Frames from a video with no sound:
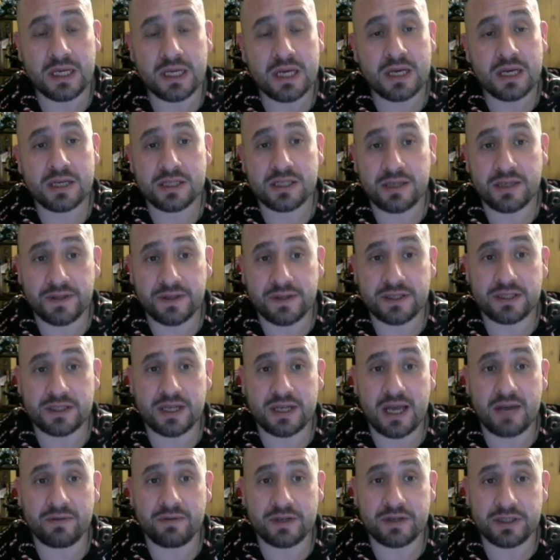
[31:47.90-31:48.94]
She fits
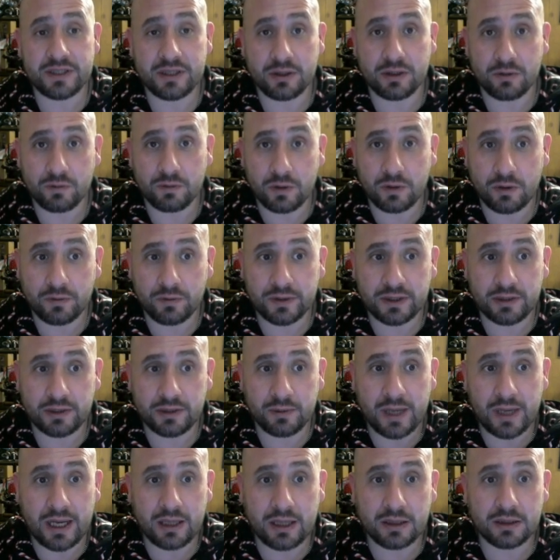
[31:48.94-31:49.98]
every single role really
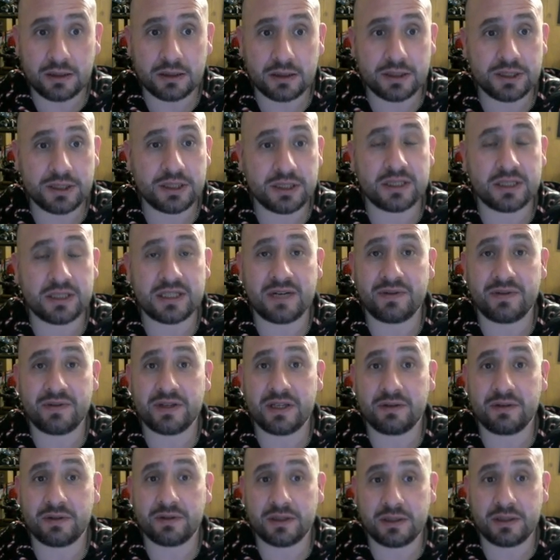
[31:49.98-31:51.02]
well. She does
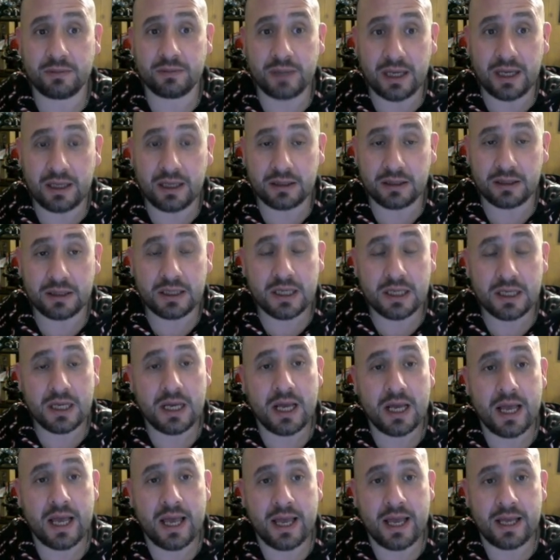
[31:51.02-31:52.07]
everything really well.
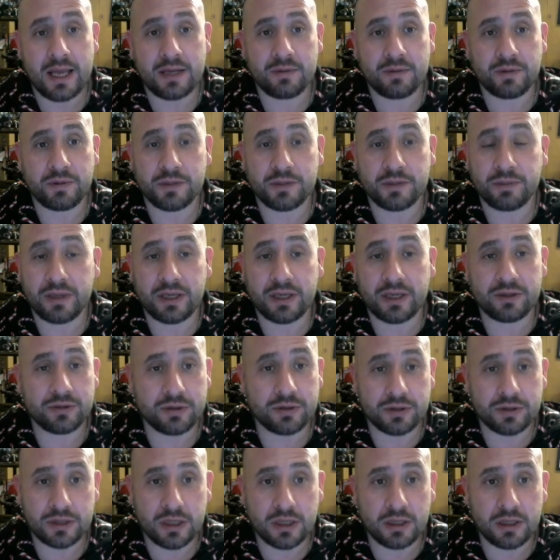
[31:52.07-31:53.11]
And when you're playing
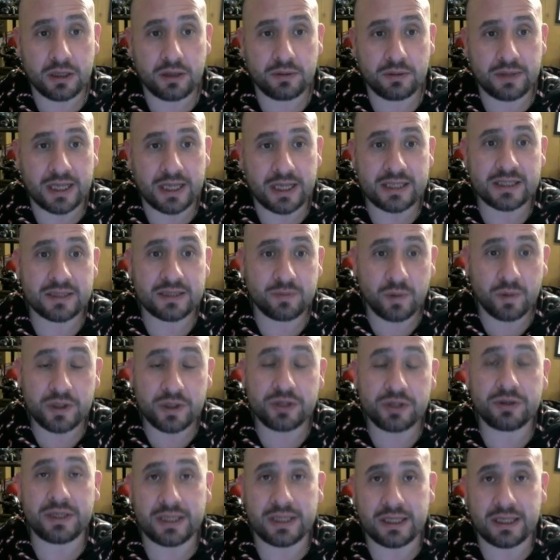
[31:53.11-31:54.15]
true solo, that's
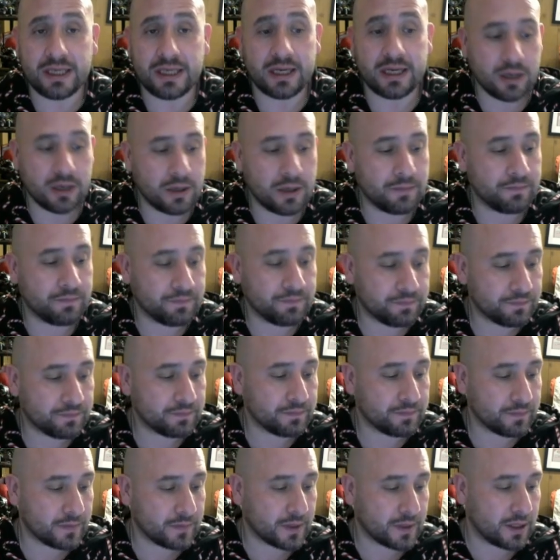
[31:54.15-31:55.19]
what you need in a hero.
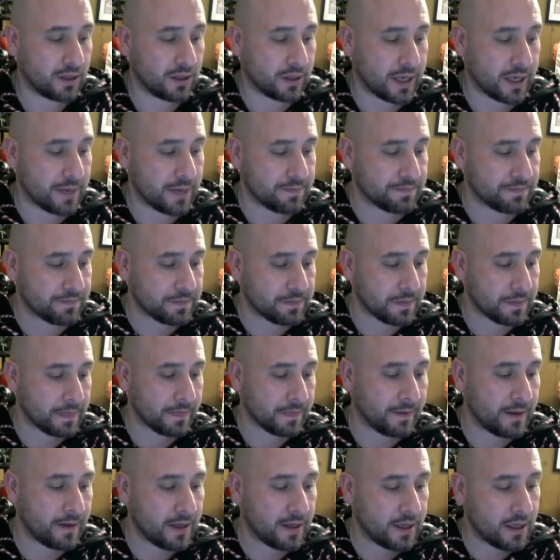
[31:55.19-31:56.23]
Okay.
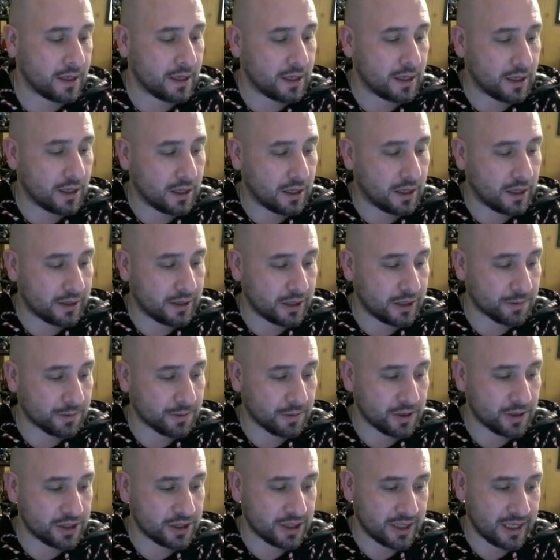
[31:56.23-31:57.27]
Another
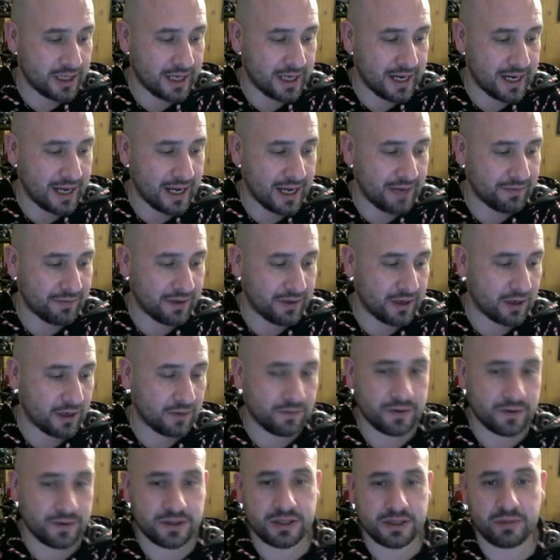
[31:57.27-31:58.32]
person that I have here
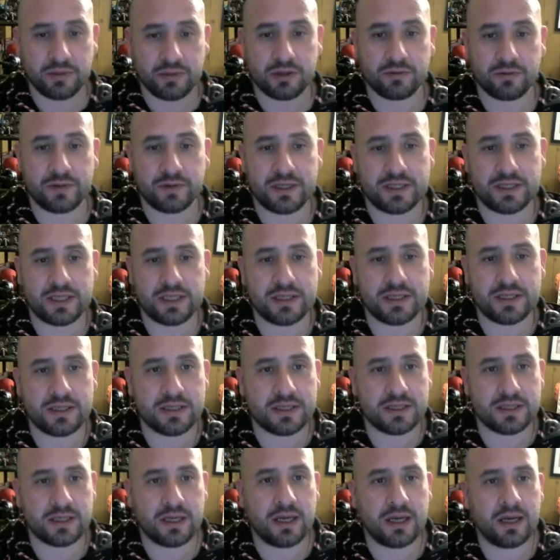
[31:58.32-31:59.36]
for similar
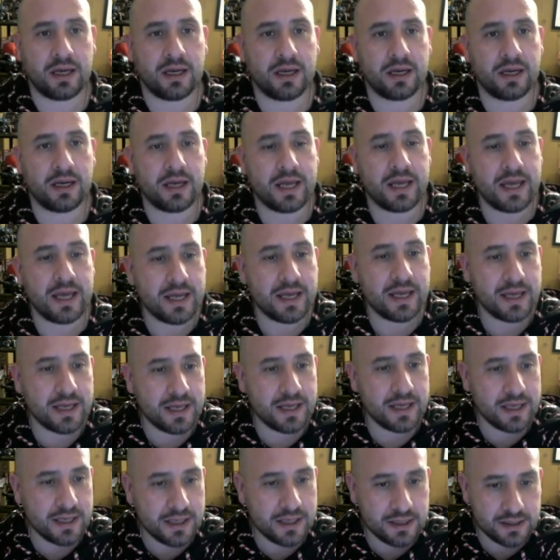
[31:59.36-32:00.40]
reasons
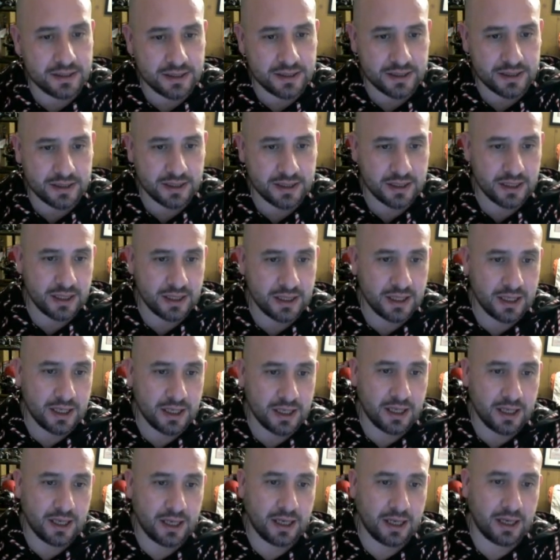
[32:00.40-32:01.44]
is
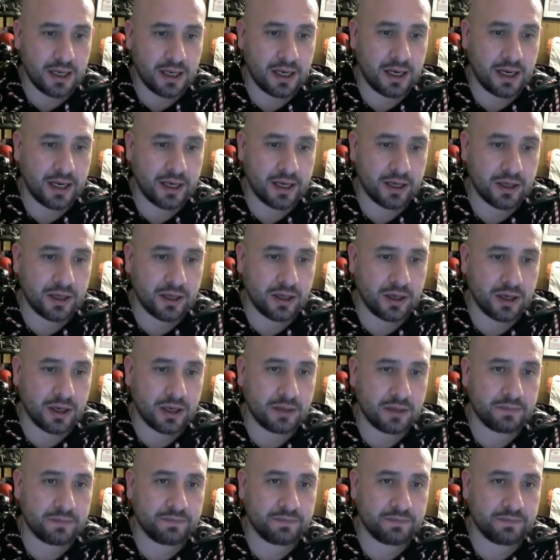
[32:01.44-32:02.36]
Ironheart.